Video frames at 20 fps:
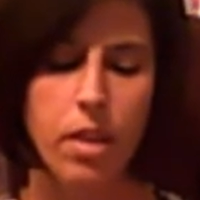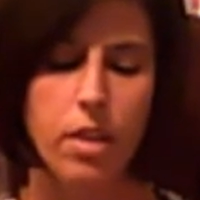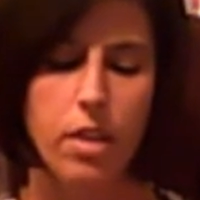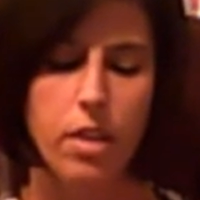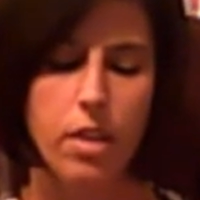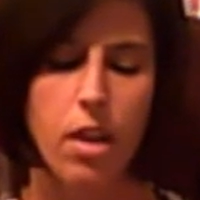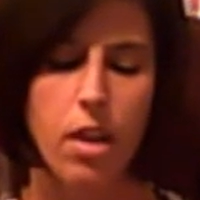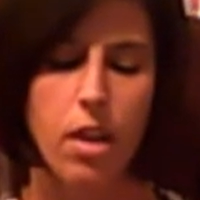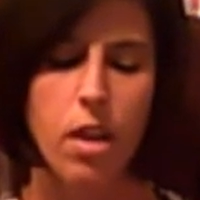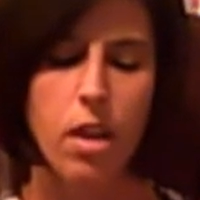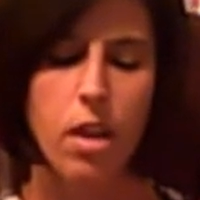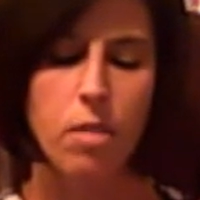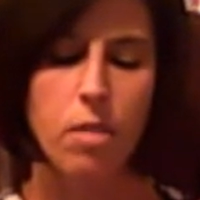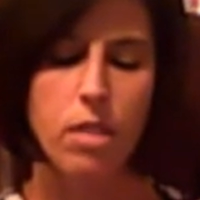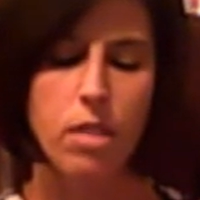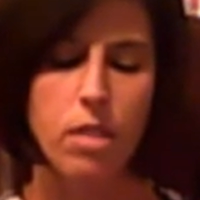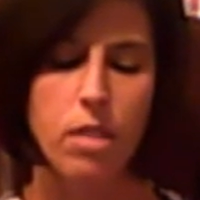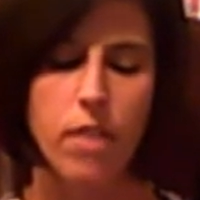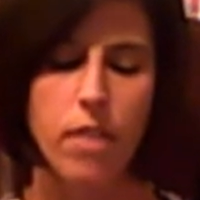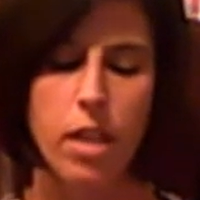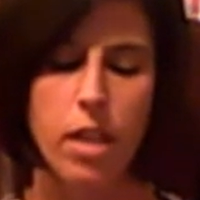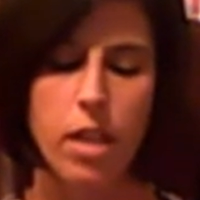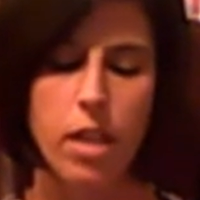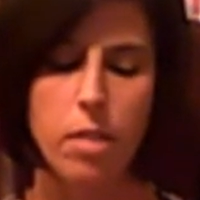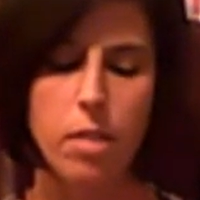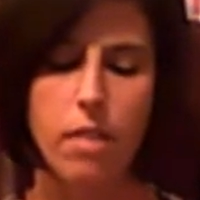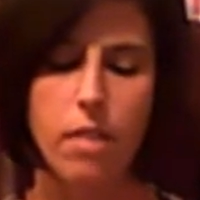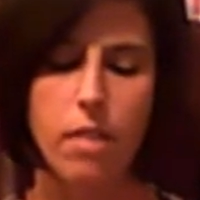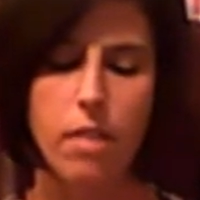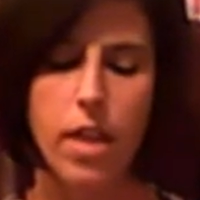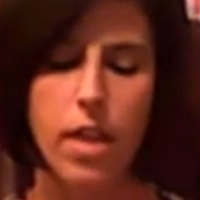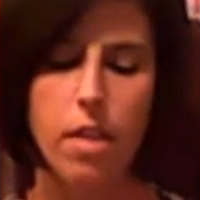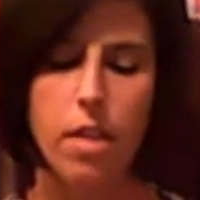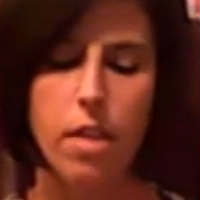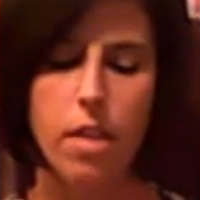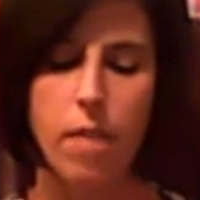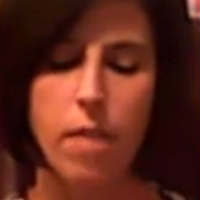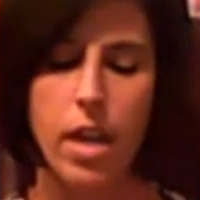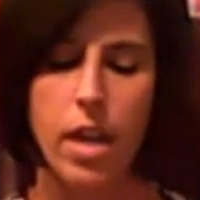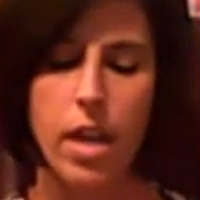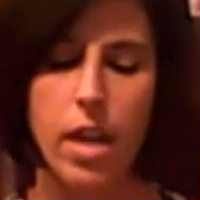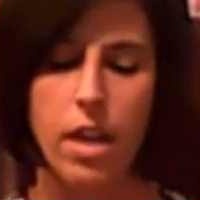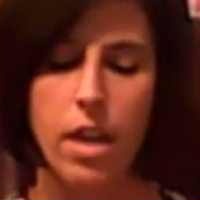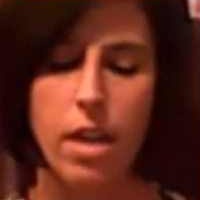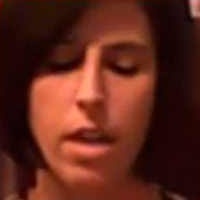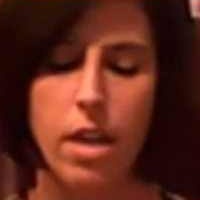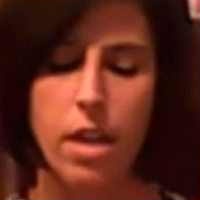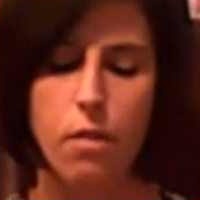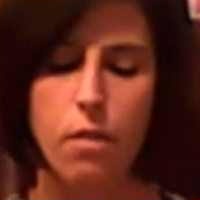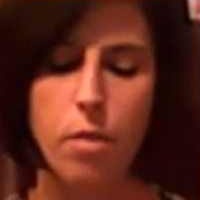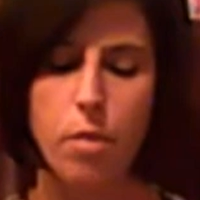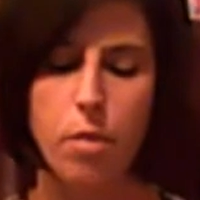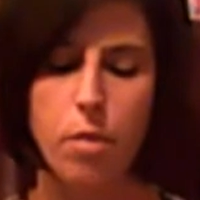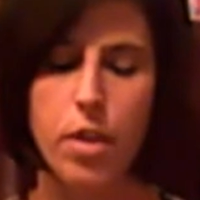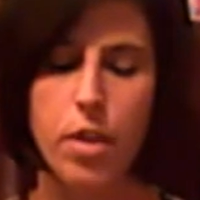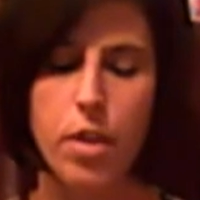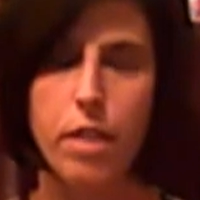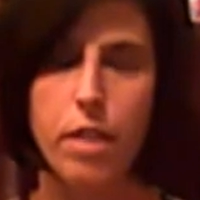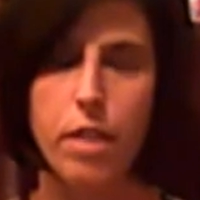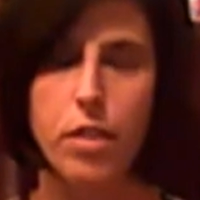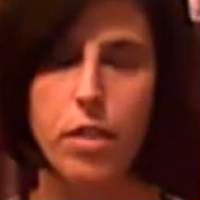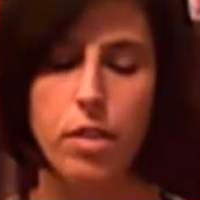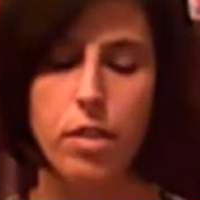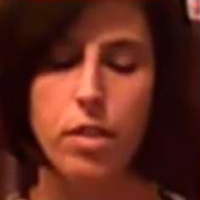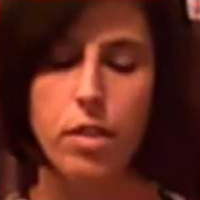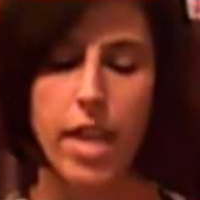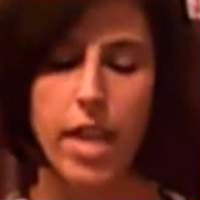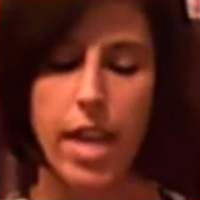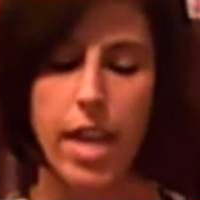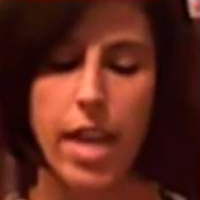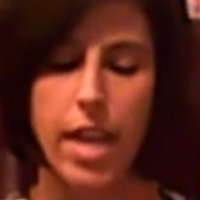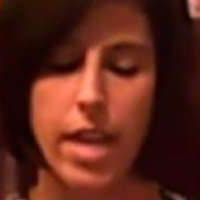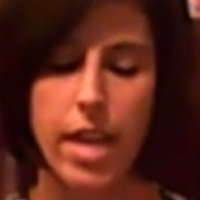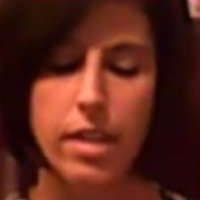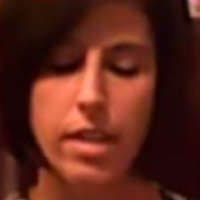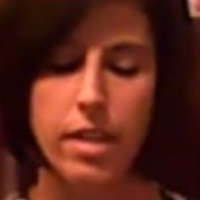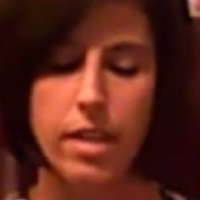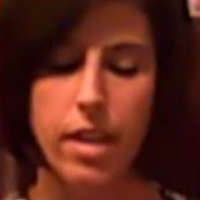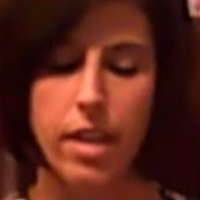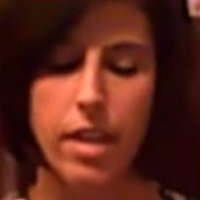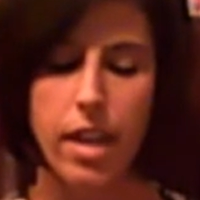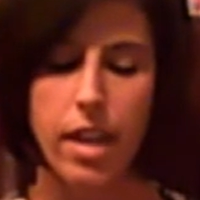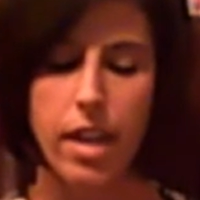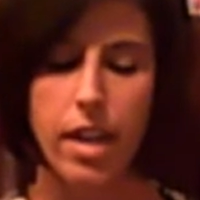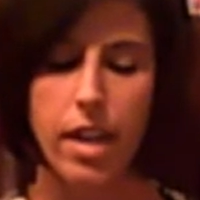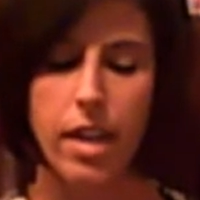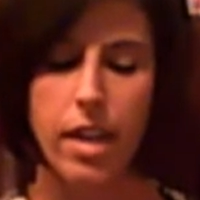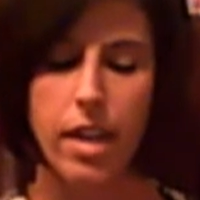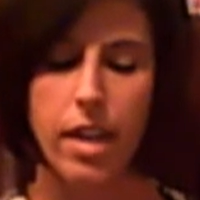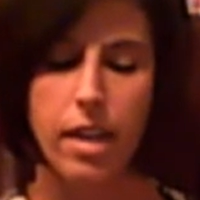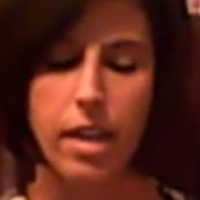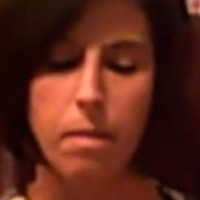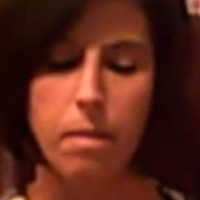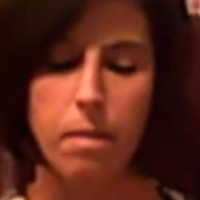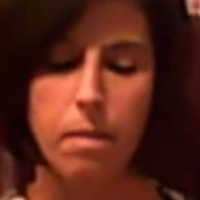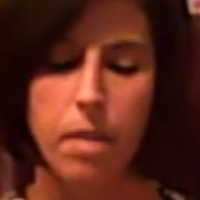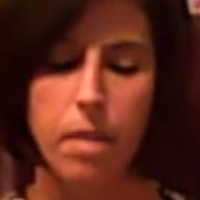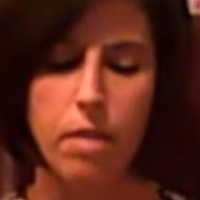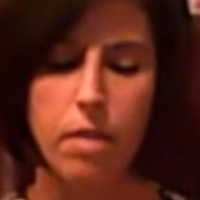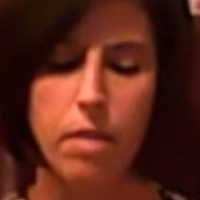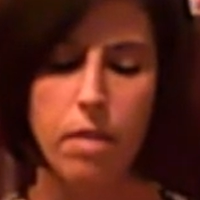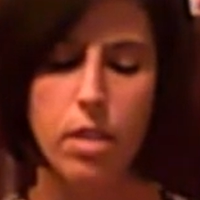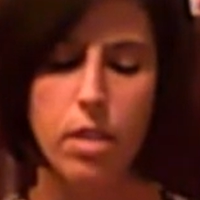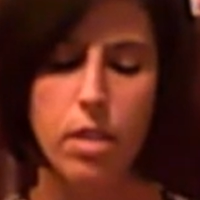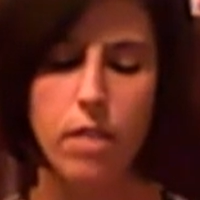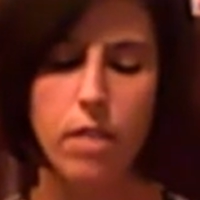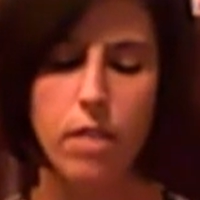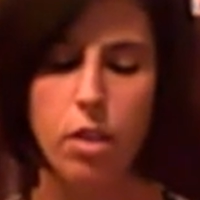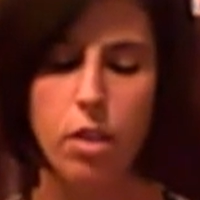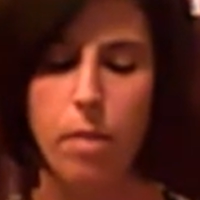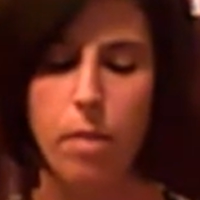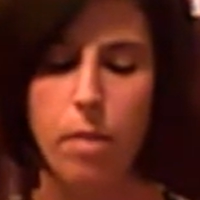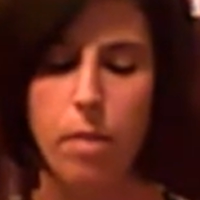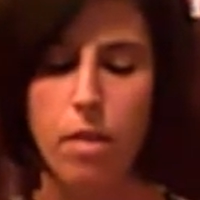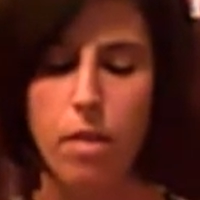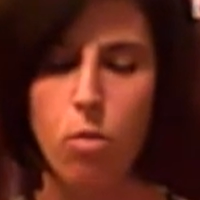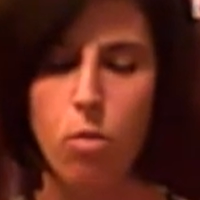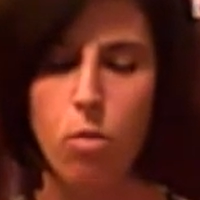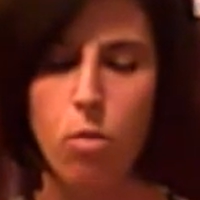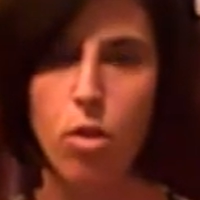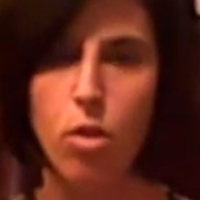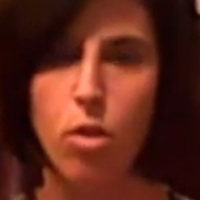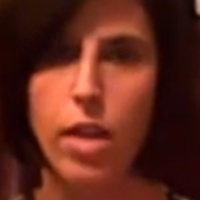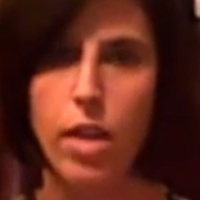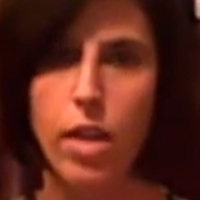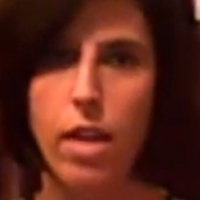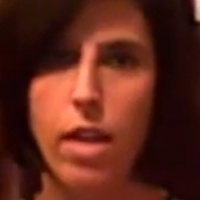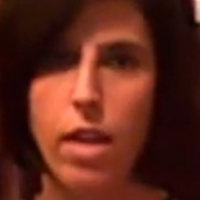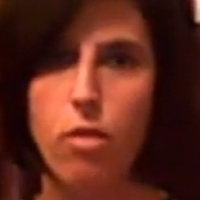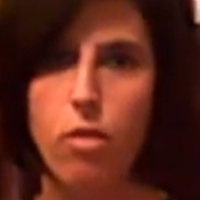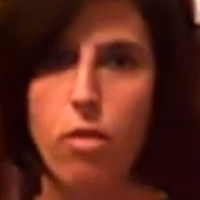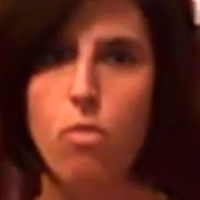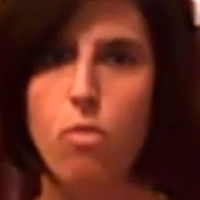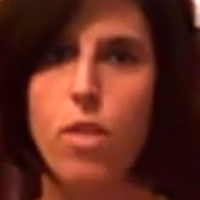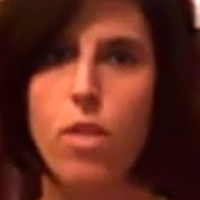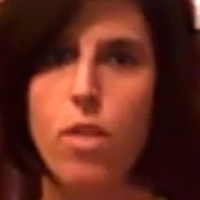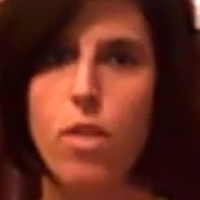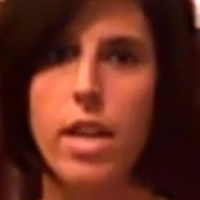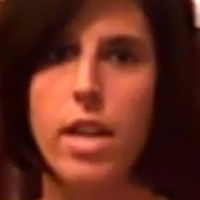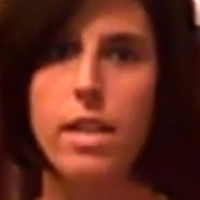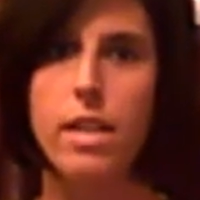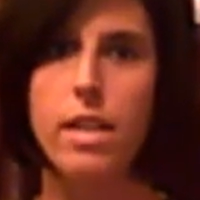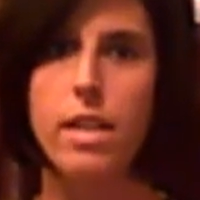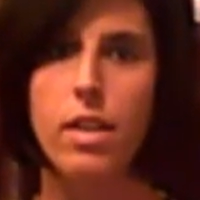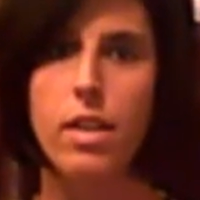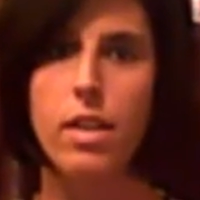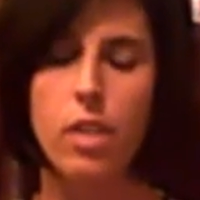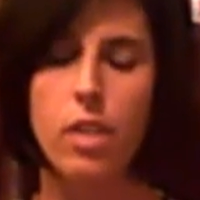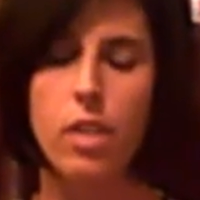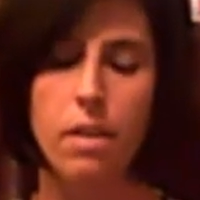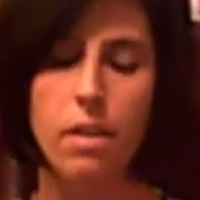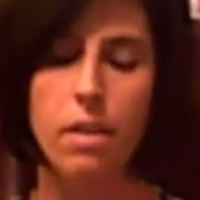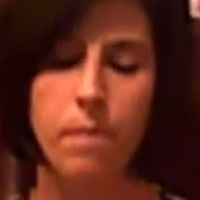The audit was developed and evaluated over a period of 2 decades, and it was developed by the World Health Organization.